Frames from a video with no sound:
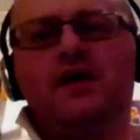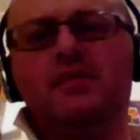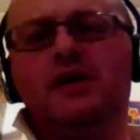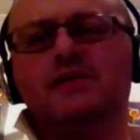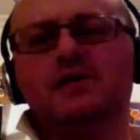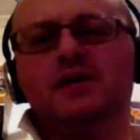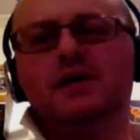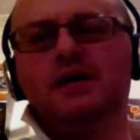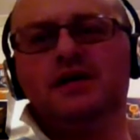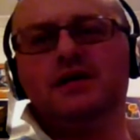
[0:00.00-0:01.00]
It's a
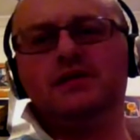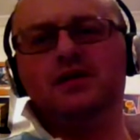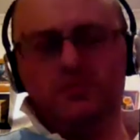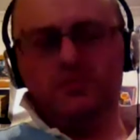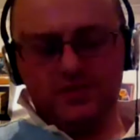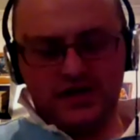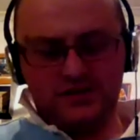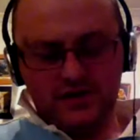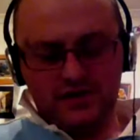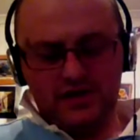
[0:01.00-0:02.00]
lot more
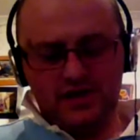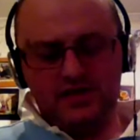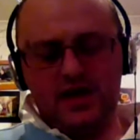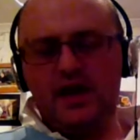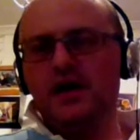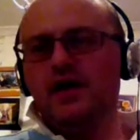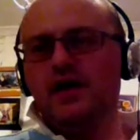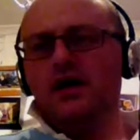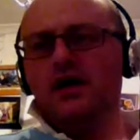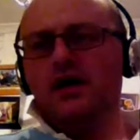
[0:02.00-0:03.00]
subtle in there.